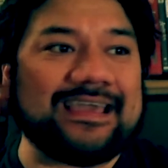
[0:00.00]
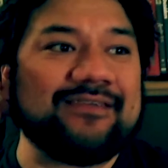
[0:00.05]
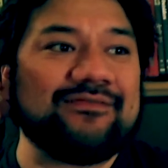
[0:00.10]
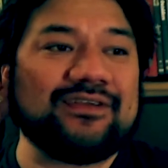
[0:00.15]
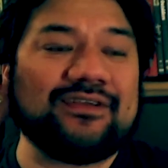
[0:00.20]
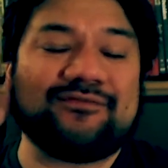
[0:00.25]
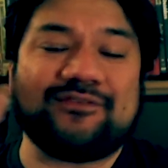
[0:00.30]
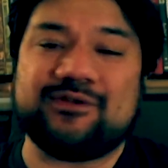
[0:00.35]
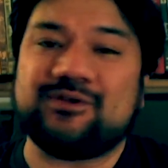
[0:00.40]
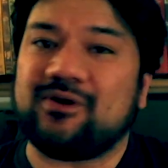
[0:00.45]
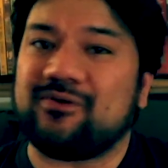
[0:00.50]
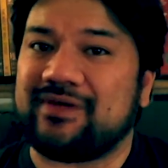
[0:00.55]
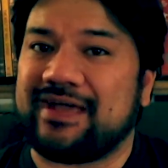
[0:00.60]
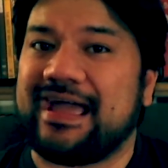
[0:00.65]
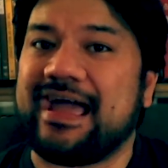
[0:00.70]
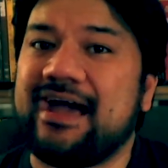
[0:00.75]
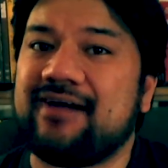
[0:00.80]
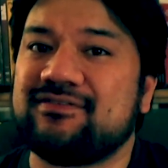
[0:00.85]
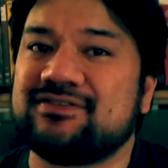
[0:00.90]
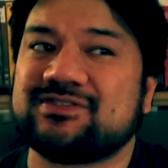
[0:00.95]
Even if you don't
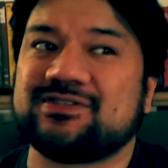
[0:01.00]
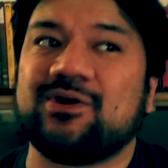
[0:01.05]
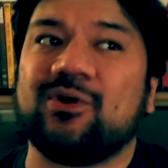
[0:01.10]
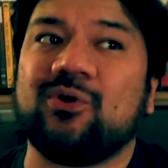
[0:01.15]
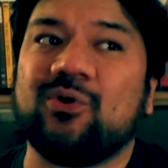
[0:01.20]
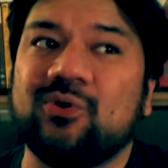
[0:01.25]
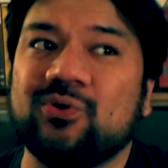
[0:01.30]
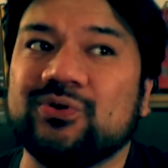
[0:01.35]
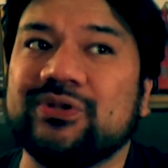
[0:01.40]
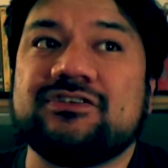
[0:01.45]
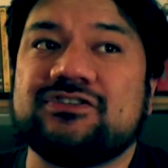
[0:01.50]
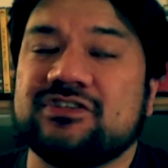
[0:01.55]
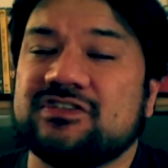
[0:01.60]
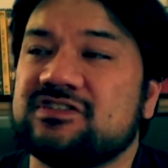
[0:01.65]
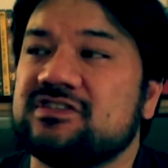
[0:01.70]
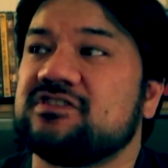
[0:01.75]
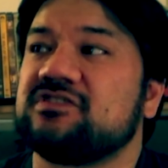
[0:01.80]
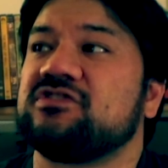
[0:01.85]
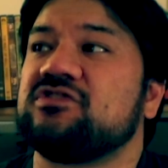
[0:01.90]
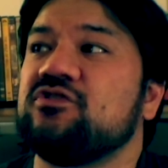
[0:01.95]
have his gold,
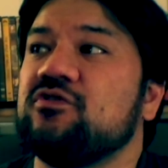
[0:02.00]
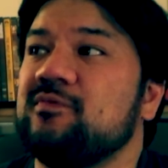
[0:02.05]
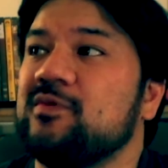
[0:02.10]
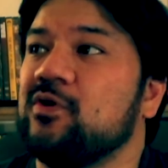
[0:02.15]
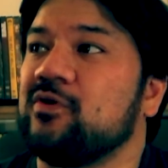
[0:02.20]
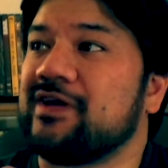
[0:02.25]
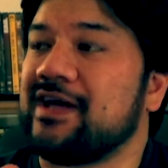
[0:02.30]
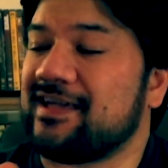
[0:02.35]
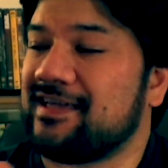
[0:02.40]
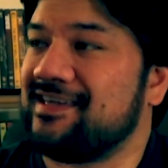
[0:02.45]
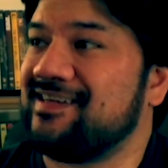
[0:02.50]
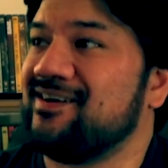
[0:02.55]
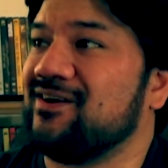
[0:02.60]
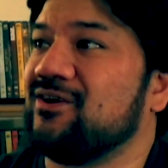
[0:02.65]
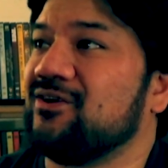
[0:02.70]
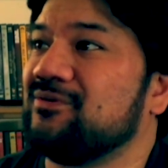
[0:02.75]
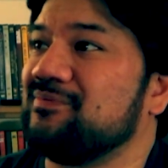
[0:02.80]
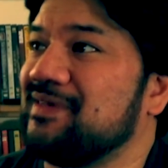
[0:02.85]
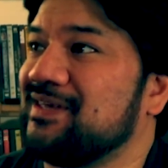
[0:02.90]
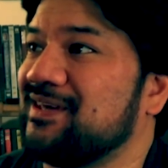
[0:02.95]
just assume you'll get
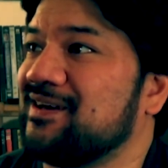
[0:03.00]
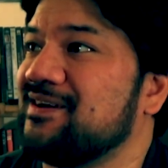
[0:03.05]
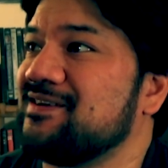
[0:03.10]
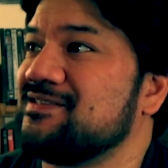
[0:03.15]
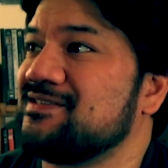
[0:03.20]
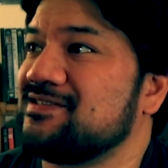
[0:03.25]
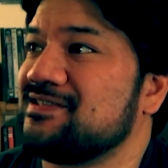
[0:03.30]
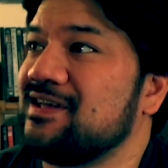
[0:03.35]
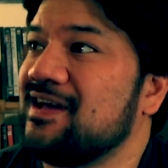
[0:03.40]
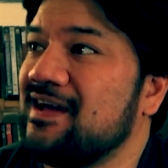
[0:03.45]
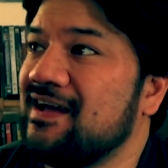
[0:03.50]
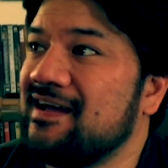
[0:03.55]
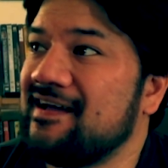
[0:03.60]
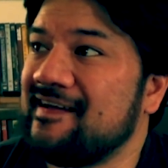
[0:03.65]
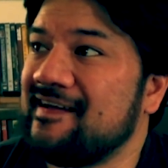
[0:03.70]
killed because